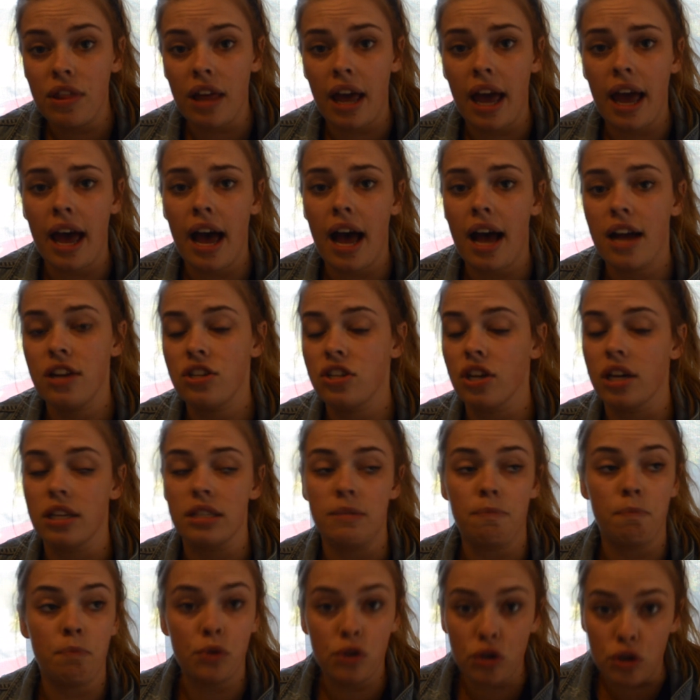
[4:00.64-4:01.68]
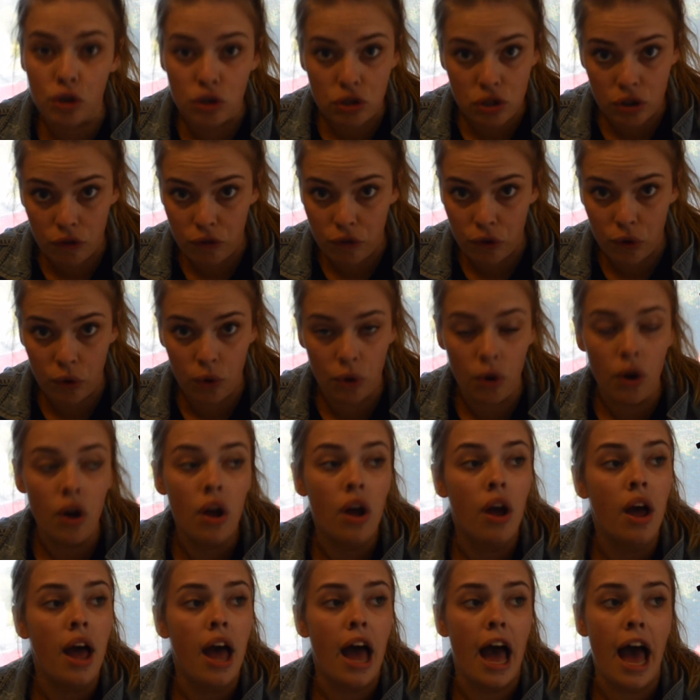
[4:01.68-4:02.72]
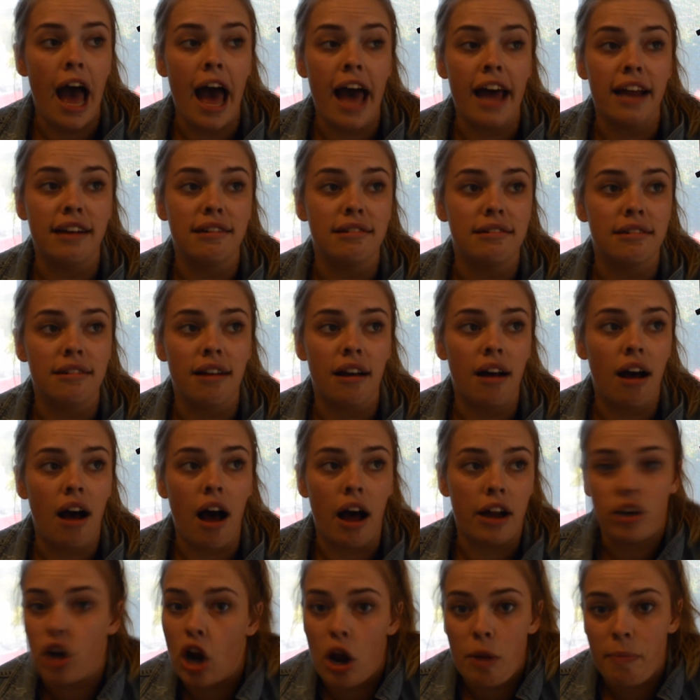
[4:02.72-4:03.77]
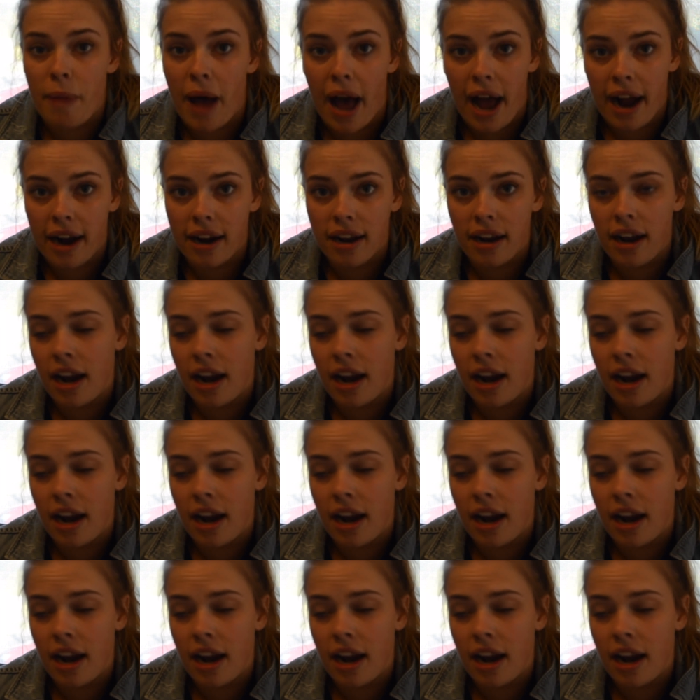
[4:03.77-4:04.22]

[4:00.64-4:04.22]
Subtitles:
there are just beautiful, and I'd go back.